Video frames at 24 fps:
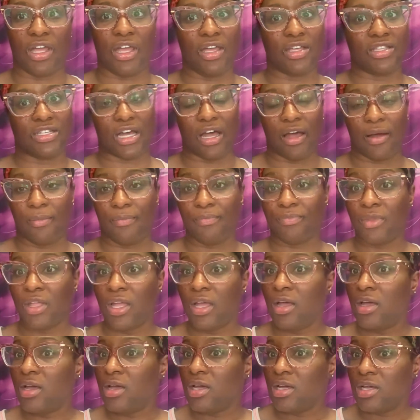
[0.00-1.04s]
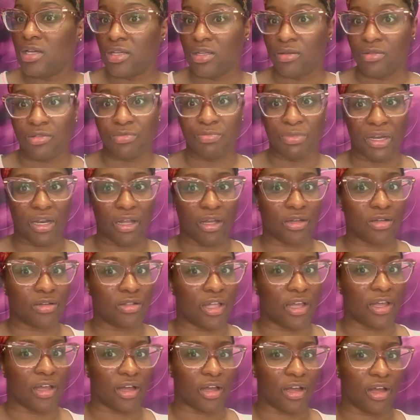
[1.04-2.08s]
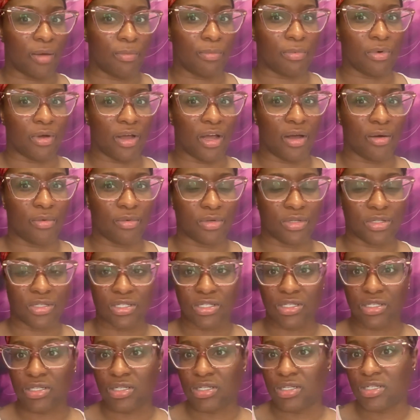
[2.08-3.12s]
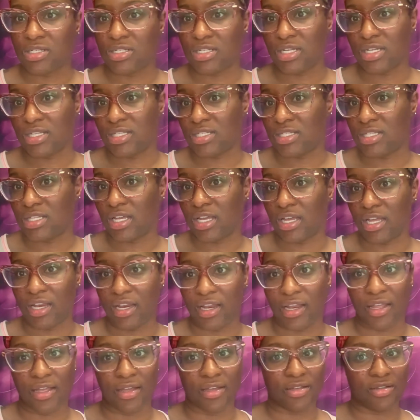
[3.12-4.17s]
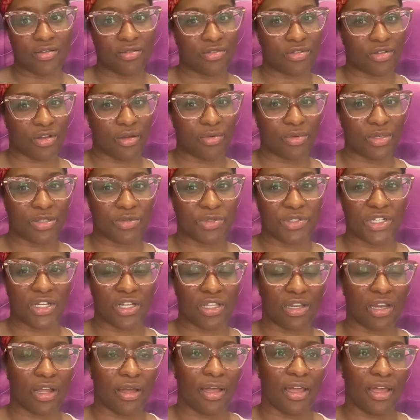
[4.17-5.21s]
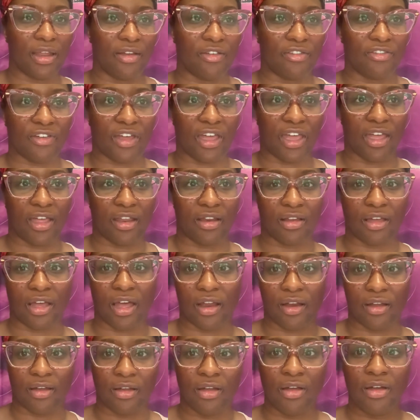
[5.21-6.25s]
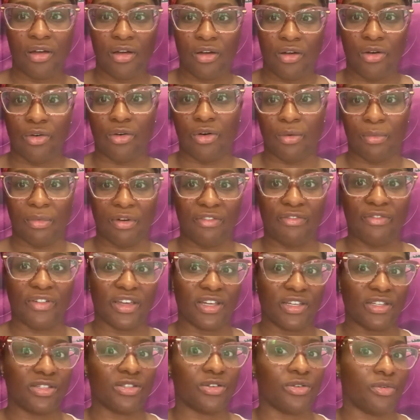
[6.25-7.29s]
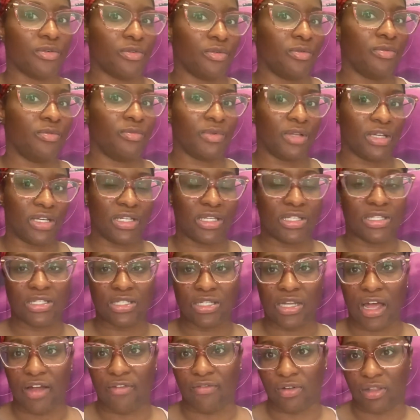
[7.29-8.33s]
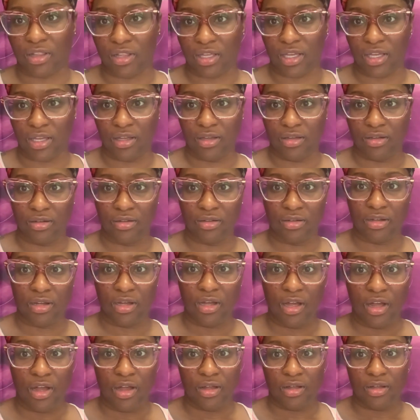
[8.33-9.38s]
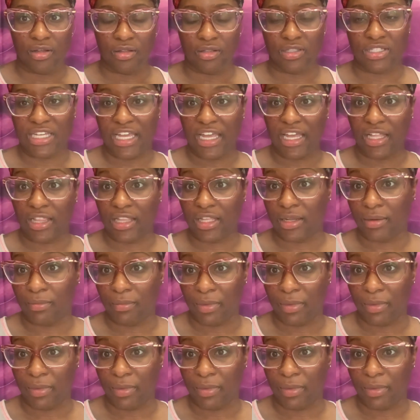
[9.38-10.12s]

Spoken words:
time. It's been like a couple hours since then. So I'm just chilling. I had the fan kind of on my face, so it's not really tingling